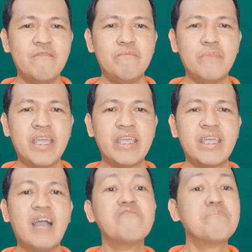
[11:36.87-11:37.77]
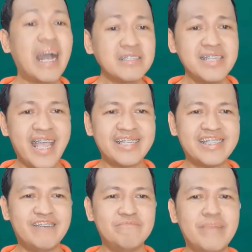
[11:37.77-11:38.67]
May have passed the
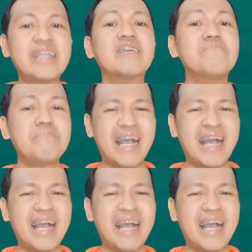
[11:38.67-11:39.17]
exam, might have